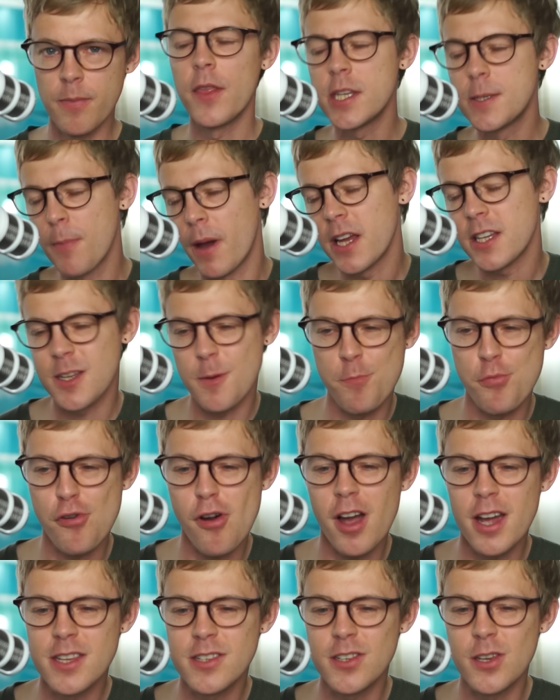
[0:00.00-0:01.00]
This might
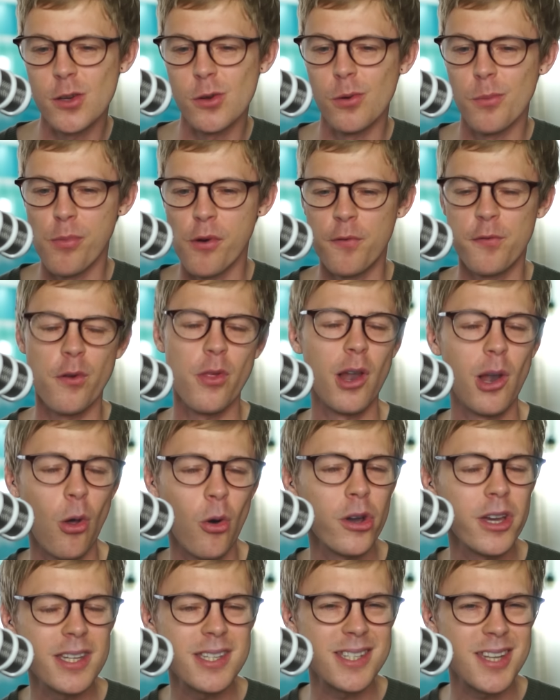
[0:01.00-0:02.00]
surprise you, but for the
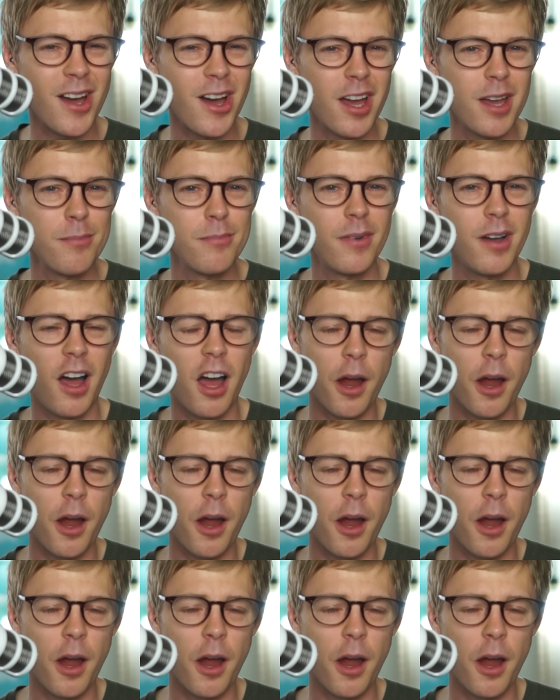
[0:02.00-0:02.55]
longest time,